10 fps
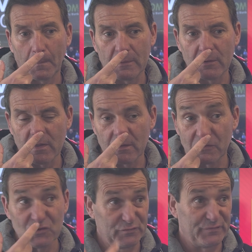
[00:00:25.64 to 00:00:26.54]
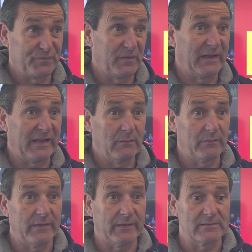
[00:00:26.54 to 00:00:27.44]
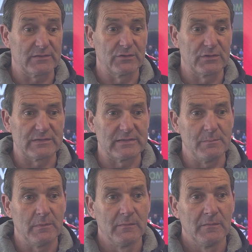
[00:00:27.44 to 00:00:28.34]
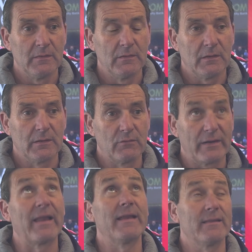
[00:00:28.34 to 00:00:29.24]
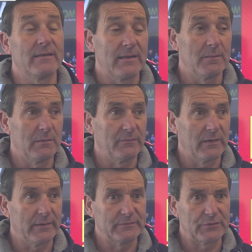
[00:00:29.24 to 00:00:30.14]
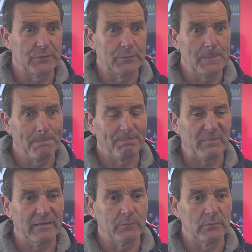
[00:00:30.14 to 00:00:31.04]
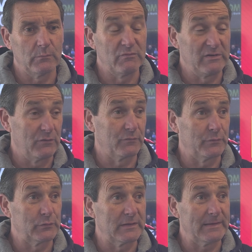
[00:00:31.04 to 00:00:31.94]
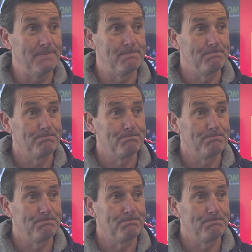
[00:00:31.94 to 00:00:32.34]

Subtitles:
Another tough encounter against another team at the right end of the table, if you like. So, yeah, we're really looking forward to the game.